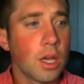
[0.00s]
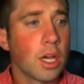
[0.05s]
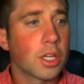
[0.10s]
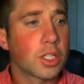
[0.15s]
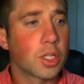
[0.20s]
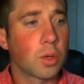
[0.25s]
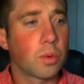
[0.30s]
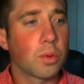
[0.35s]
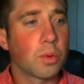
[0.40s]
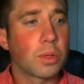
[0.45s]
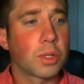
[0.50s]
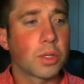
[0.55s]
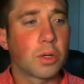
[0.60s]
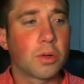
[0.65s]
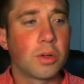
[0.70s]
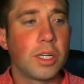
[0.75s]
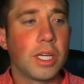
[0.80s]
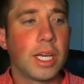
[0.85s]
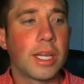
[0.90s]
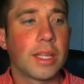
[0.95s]
So we'll
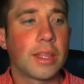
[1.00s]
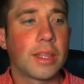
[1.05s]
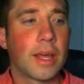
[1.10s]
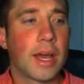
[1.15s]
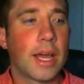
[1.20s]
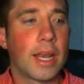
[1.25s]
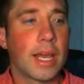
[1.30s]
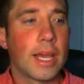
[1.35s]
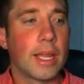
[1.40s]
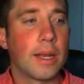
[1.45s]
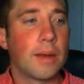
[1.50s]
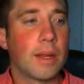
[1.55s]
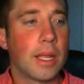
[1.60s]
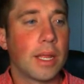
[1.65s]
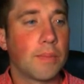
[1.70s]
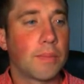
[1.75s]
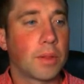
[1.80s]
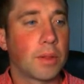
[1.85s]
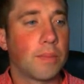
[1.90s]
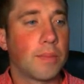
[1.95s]
create that and
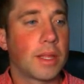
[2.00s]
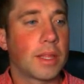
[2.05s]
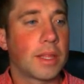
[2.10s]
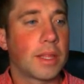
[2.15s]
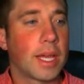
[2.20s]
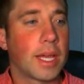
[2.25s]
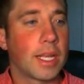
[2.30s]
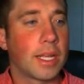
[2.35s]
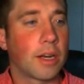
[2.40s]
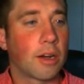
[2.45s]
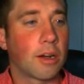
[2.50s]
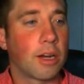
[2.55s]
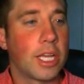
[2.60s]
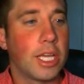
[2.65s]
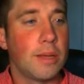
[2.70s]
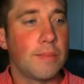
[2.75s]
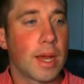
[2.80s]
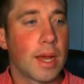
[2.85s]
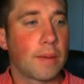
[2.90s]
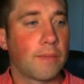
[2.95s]
implement that in our
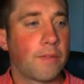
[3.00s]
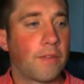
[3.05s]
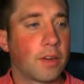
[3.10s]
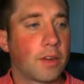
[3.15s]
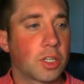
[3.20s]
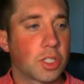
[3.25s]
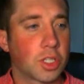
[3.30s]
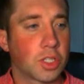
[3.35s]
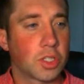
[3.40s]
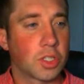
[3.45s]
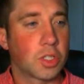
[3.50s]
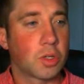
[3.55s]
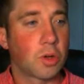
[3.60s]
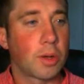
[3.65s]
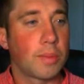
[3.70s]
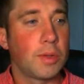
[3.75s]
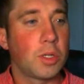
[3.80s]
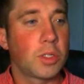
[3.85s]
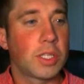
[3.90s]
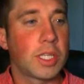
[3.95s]
heat map function. So
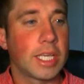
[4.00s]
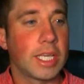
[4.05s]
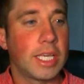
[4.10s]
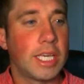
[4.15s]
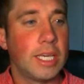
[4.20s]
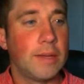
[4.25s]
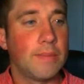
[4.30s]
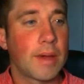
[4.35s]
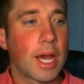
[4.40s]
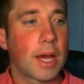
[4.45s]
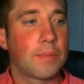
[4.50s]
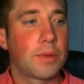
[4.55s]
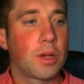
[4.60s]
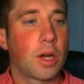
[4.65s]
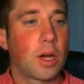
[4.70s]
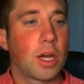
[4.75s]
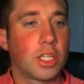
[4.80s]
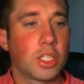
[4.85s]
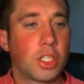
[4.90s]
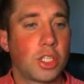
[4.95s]
I'm using the
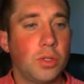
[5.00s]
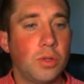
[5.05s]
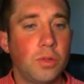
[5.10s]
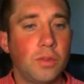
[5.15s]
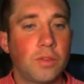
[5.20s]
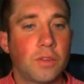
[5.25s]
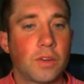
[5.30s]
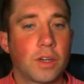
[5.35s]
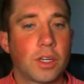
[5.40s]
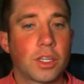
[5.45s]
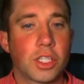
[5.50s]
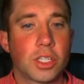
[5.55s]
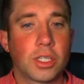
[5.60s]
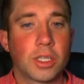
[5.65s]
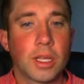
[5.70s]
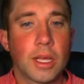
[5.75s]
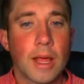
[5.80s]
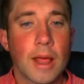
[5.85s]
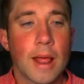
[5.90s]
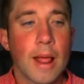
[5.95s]
heatmap.2
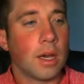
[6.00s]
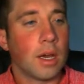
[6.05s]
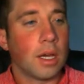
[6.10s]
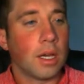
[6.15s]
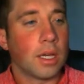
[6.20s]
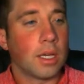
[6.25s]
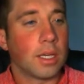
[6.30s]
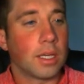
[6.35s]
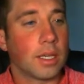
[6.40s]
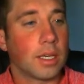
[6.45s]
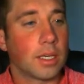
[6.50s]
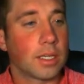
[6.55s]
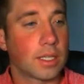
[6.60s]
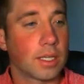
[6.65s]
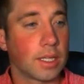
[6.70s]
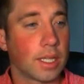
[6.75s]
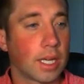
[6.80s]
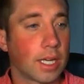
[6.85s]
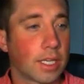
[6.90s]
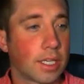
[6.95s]
function.
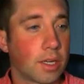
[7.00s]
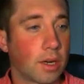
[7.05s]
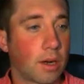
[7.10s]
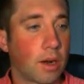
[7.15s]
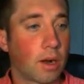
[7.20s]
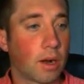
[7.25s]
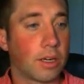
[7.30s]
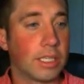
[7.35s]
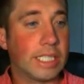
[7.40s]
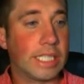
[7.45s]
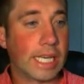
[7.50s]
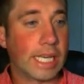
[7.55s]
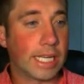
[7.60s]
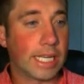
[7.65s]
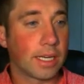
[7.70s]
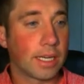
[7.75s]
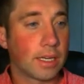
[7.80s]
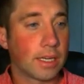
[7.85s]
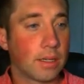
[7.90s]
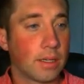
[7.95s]
Select our
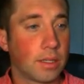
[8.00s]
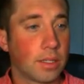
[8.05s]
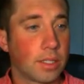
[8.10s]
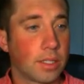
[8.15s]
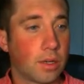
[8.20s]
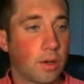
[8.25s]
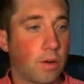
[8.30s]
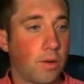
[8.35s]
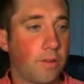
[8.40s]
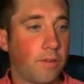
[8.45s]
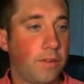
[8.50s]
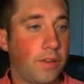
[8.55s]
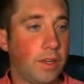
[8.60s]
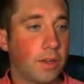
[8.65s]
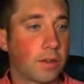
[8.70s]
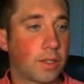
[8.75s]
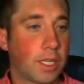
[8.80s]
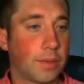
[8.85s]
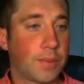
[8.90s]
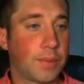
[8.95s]
data, so
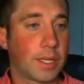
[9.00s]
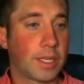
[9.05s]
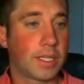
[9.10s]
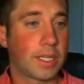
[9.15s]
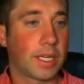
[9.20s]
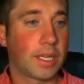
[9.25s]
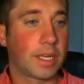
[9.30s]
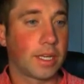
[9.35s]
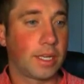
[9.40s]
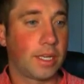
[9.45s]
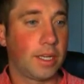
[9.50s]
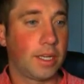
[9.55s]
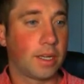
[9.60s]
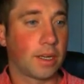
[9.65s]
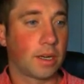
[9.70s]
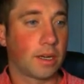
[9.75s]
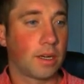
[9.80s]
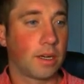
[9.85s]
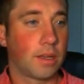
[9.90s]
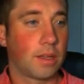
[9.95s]
phenotypic data
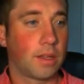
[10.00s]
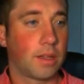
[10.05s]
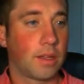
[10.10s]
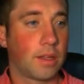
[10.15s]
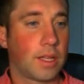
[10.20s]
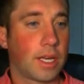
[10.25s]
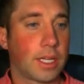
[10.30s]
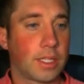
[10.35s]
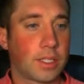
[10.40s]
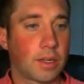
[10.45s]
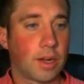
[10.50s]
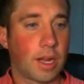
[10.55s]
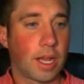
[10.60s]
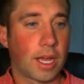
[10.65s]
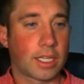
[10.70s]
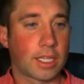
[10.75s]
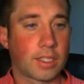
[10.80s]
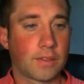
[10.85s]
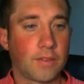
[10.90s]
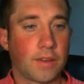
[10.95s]
here, that's our
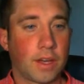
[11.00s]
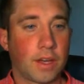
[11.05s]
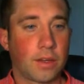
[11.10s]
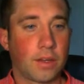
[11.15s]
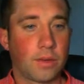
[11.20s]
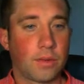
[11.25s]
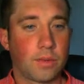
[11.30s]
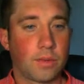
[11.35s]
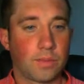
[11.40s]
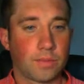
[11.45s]
x value.